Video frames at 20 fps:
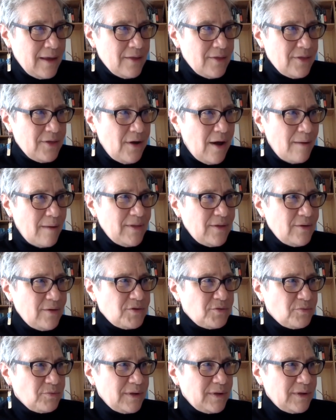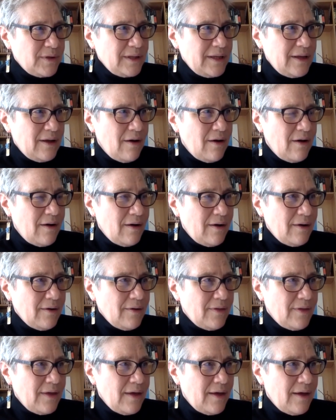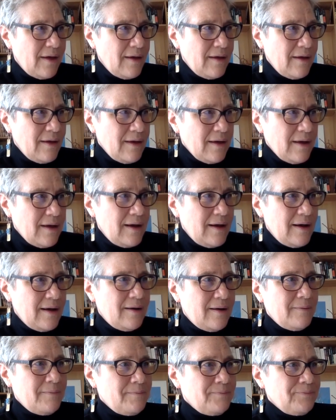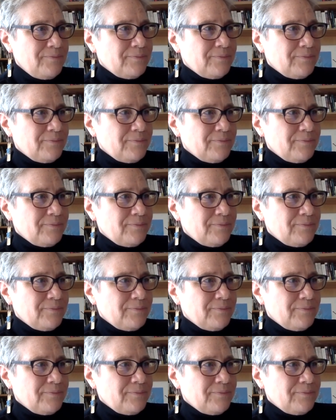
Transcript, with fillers: the, I mean, those really are the, um,